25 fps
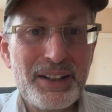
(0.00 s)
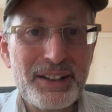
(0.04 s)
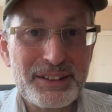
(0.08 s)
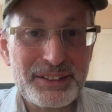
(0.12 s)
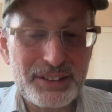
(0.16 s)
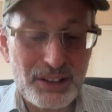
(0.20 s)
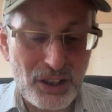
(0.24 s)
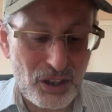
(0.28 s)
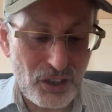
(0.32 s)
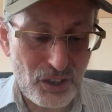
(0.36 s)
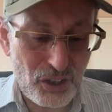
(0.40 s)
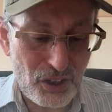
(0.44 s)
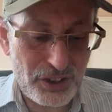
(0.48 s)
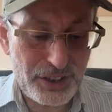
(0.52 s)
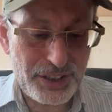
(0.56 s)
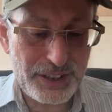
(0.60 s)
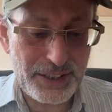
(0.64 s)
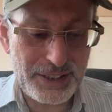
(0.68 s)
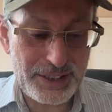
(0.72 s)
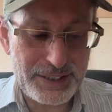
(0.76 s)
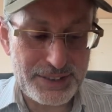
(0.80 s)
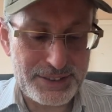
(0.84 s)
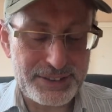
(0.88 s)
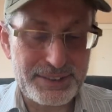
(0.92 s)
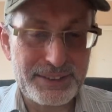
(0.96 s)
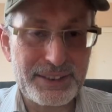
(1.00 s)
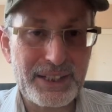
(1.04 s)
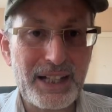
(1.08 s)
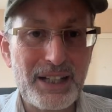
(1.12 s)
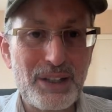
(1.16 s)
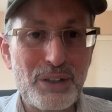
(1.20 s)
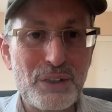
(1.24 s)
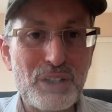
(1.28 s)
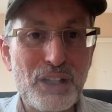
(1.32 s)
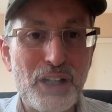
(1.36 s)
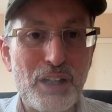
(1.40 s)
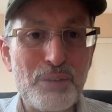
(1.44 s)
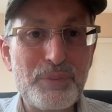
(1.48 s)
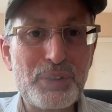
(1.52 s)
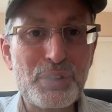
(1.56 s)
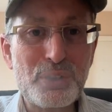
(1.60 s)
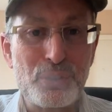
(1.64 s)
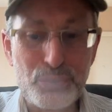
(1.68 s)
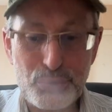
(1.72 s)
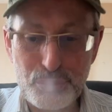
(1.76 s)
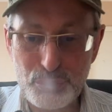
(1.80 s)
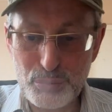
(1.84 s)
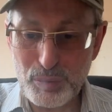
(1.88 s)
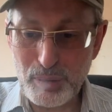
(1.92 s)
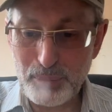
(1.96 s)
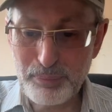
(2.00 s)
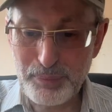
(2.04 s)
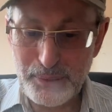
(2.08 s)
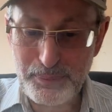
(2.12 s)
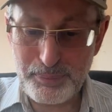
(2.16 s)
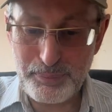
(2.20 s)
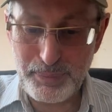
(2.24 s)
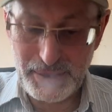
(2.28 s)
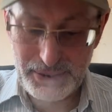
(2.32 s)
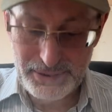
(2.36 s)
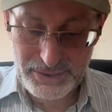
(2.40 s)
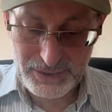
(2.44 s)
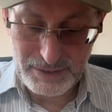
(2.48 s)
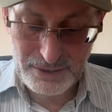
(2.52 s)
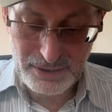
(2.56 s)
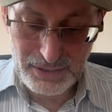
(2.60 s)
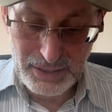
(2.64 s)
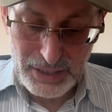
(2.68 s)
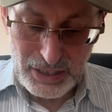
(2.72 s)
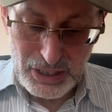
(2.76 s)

the honey is now coming through a bit better.